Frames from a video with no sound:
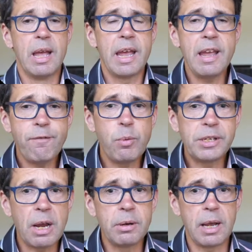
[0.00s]
if we
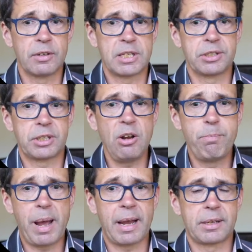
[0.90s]
don't cover, so let's go
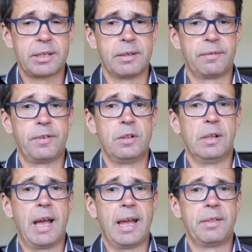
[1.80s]
back to the
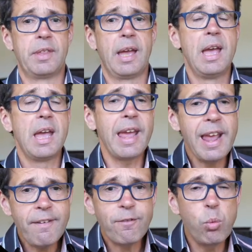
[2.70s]
full hand there.
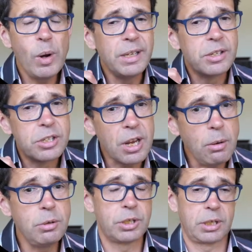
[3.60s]
If we
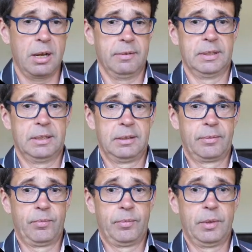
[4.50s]
don't cover,
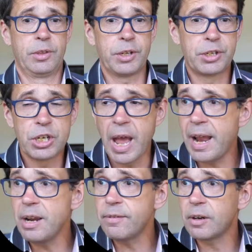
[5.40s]
the
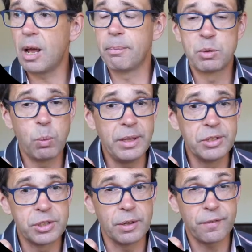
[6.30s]
10 of clubs
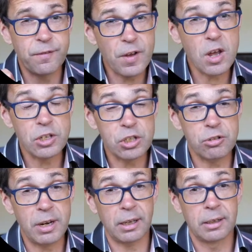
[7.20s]
wins the first
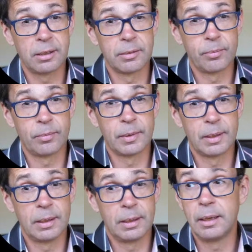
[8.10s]
trick,
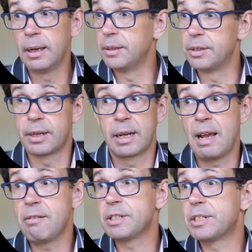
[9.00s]
and
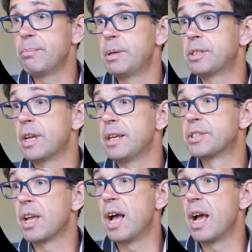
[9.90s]
declarer simply takes